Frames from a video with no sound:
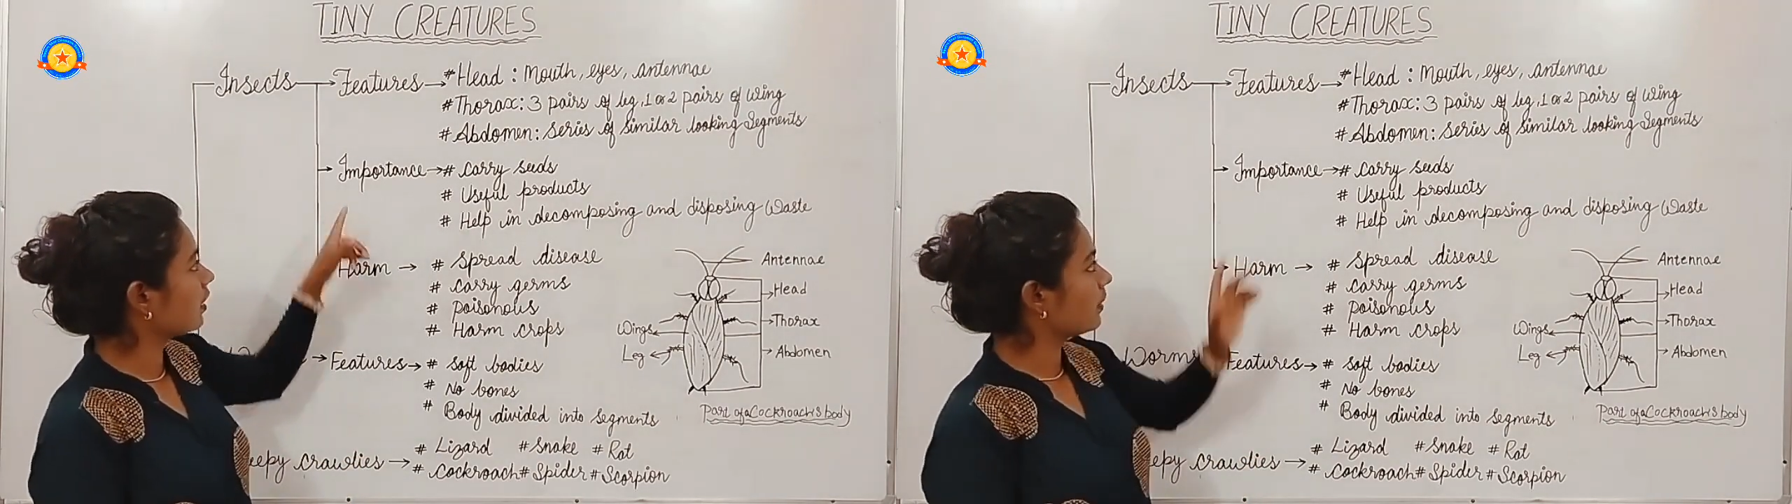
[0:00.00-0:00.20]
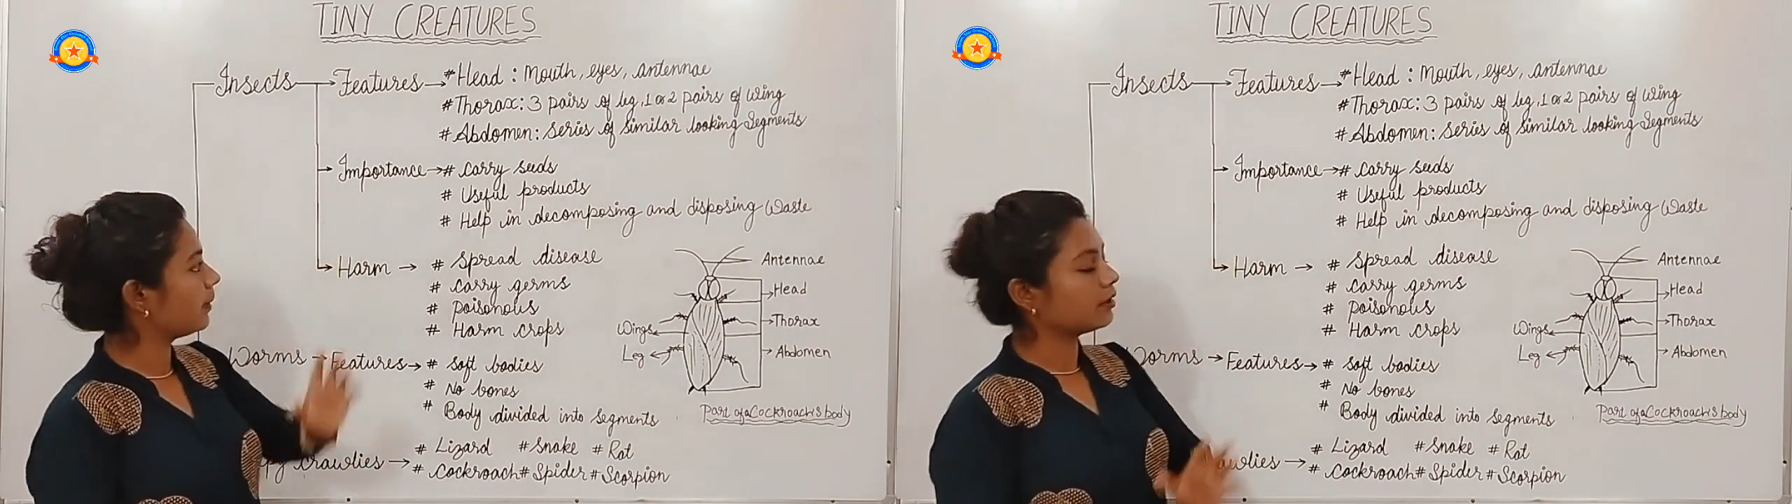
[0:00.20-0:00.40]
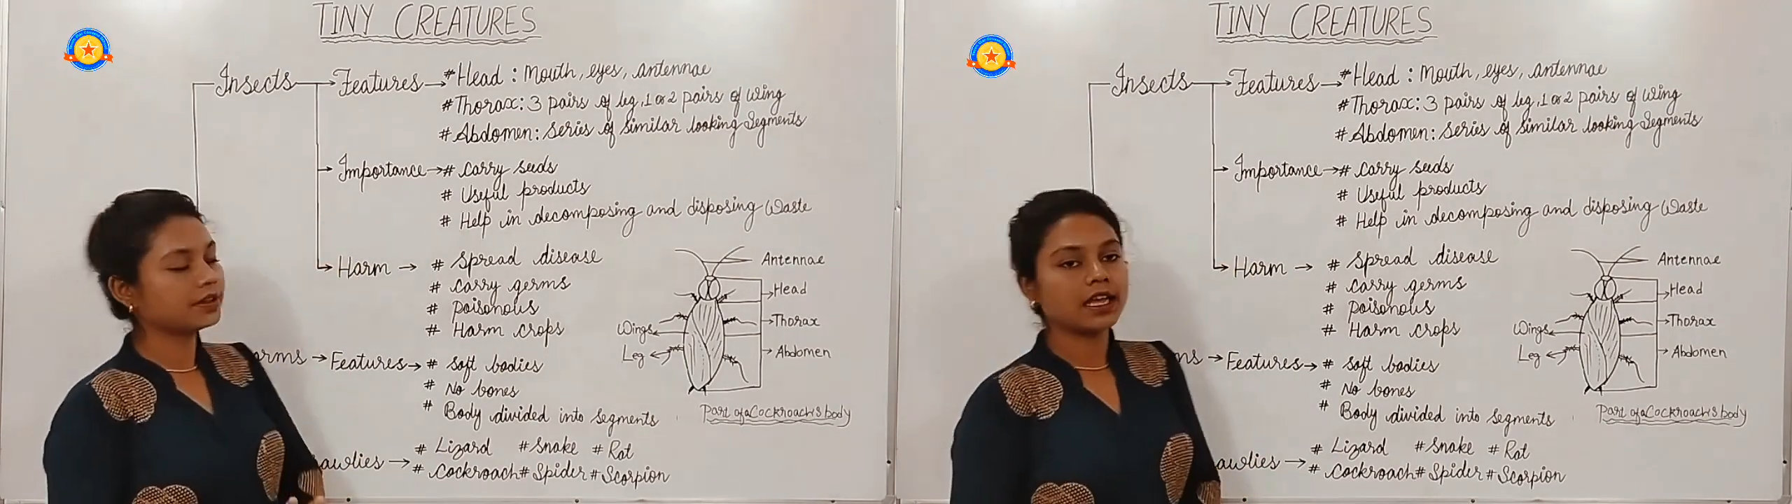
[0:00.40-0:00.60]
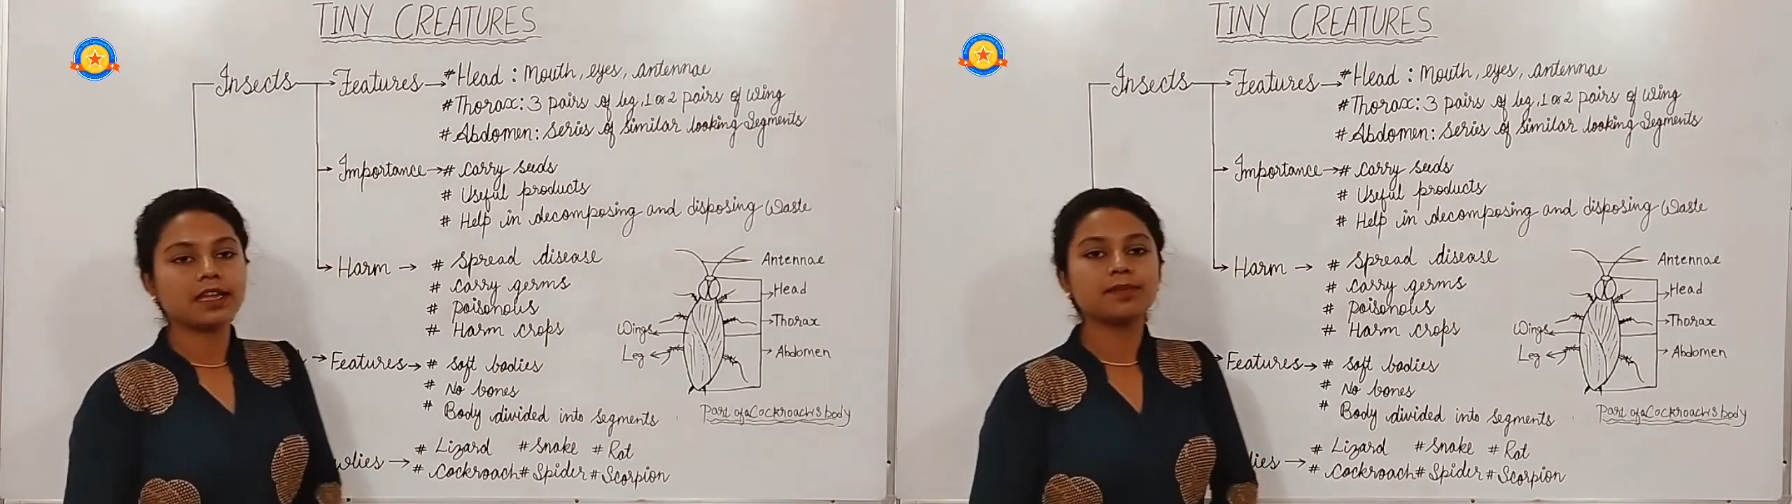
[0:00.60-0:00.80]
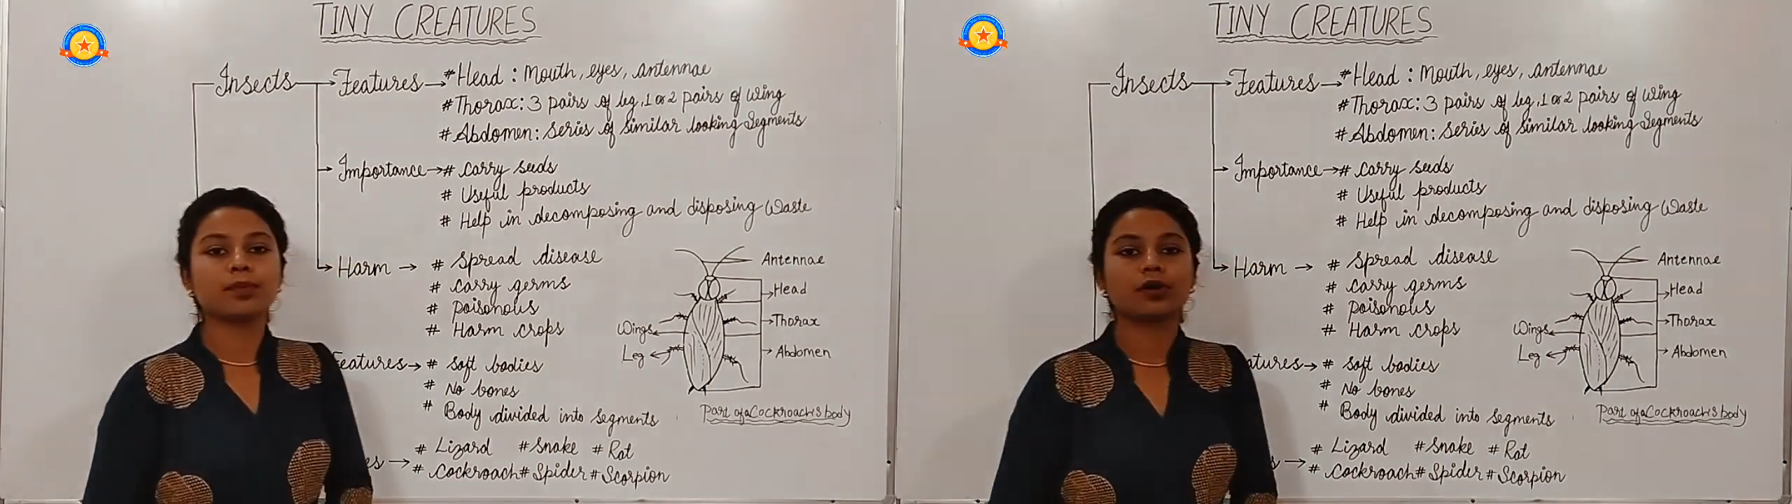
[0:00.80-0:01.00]
about the
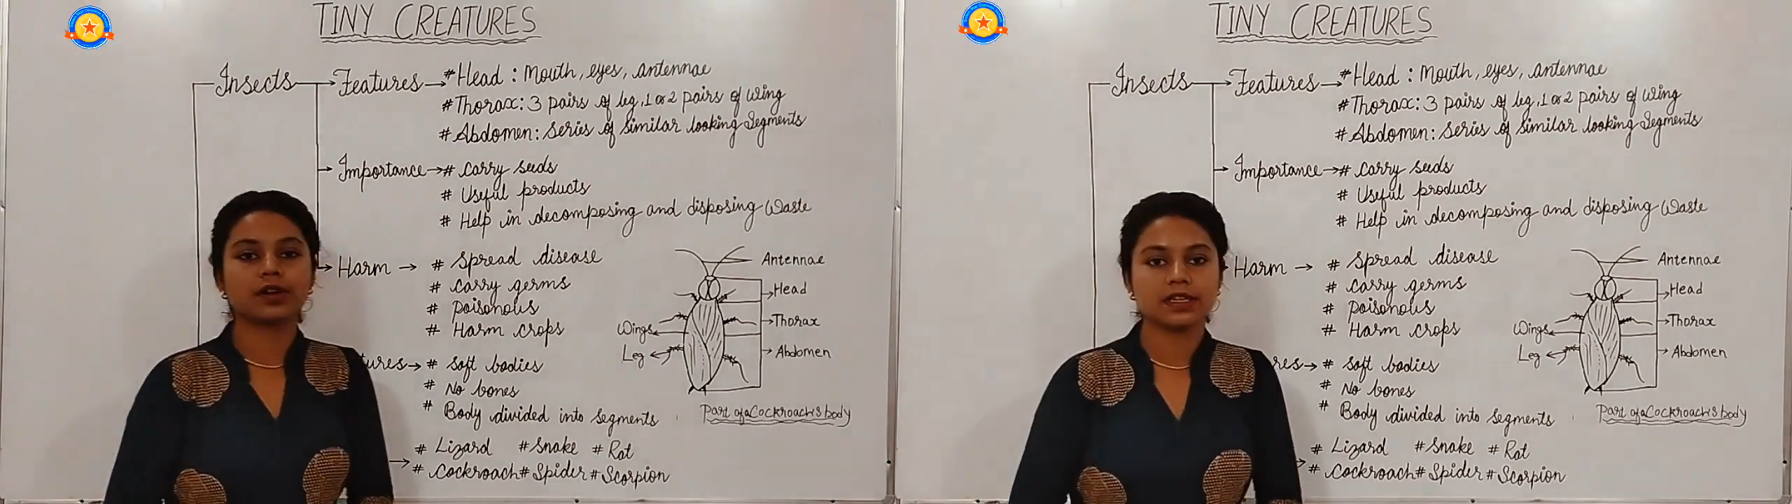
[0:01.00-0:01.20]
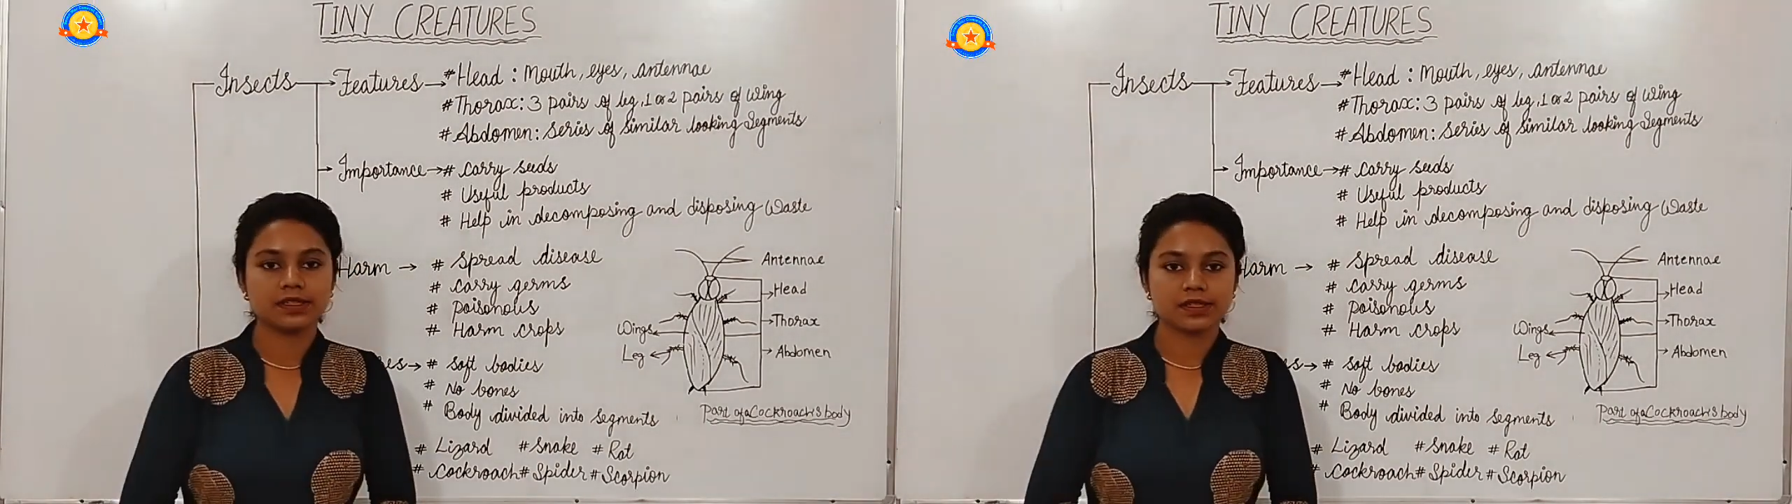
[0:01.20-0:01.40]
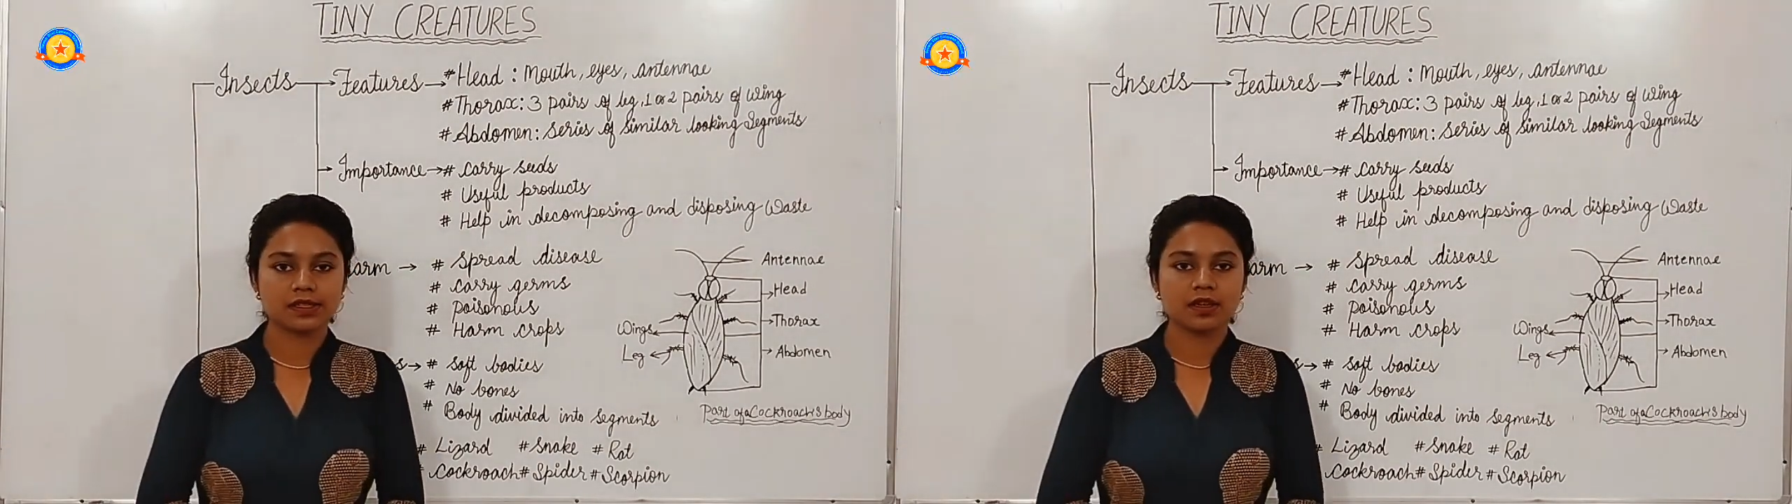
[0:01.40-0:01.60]
importance.